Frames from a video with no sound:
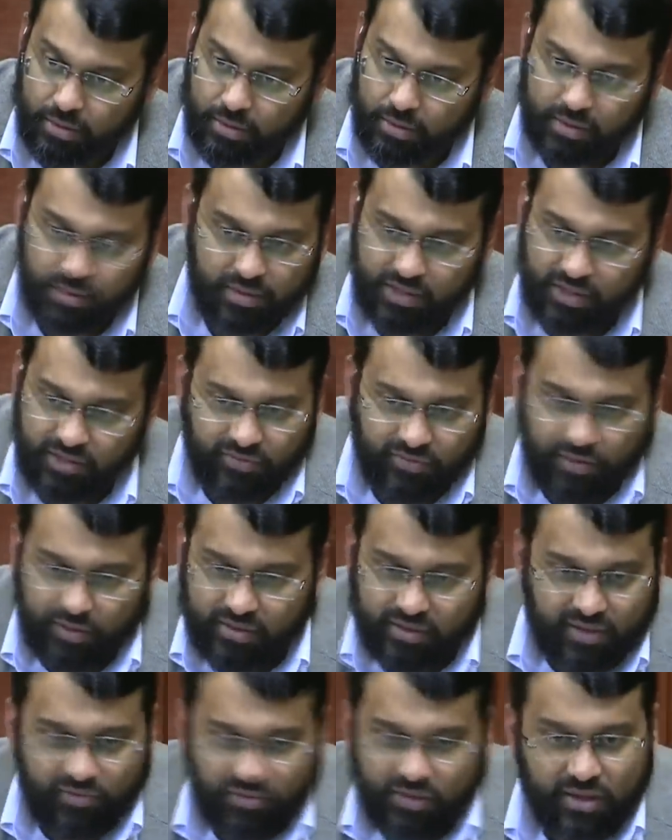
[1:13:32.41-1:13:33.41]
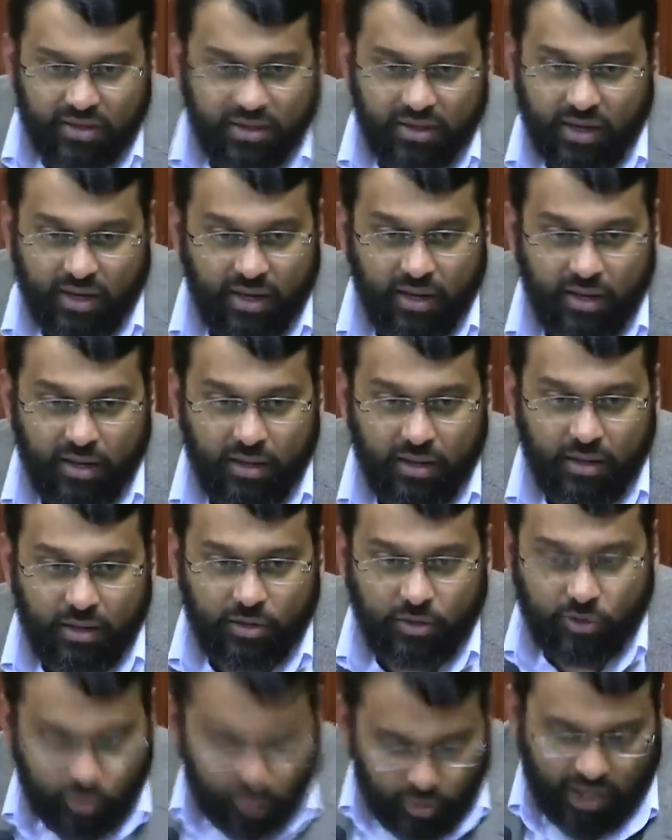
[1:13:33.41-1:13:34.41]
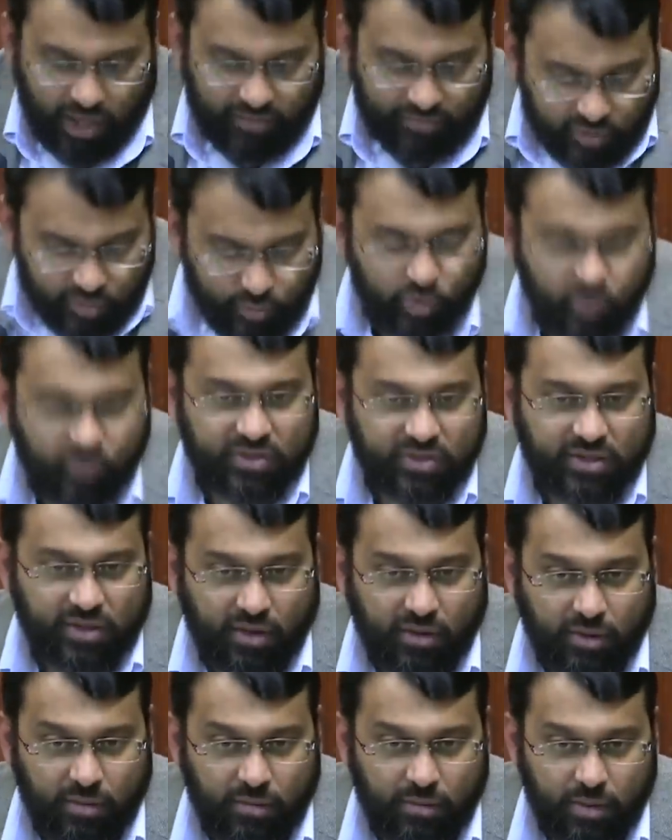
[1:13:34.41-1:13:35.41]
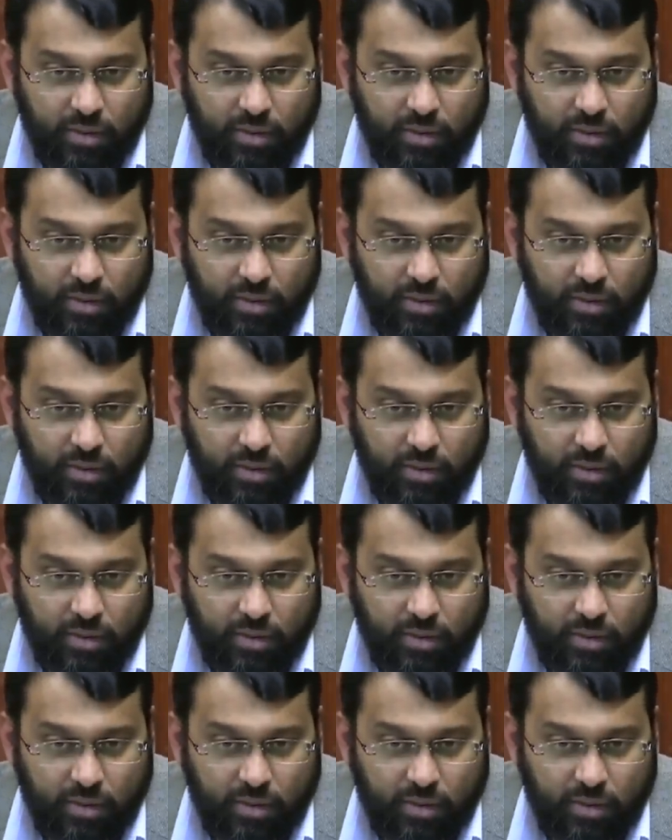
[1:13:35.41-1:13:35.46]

The default everything halal. You have to prove it's haram.